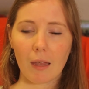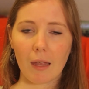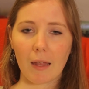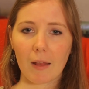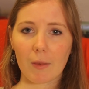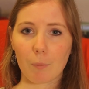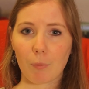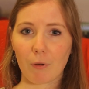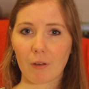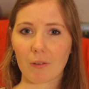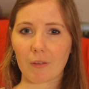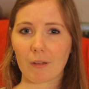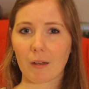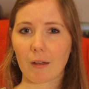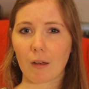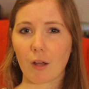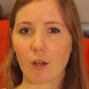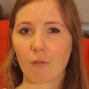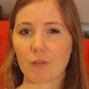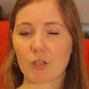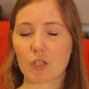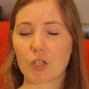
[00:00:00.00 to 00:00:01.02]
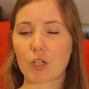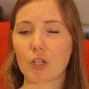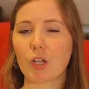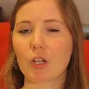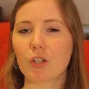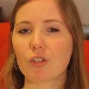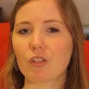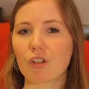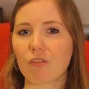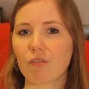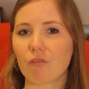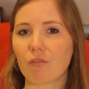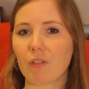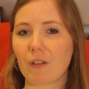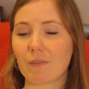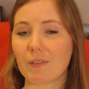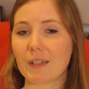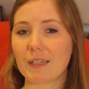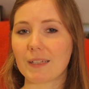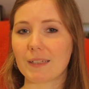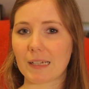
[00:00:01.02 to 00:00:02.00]
It's present in over
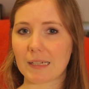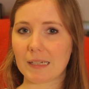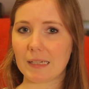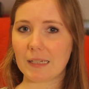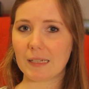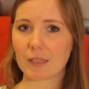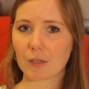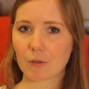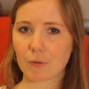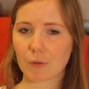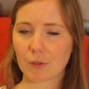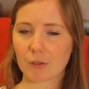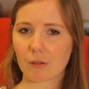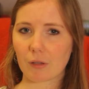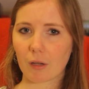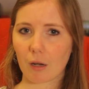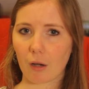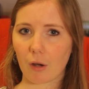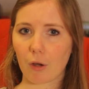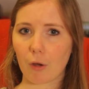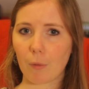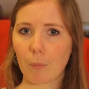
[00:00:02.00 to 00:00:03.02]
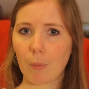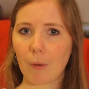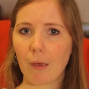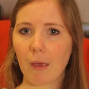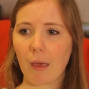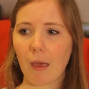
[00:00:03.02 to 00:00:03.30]
250 cities across the globe,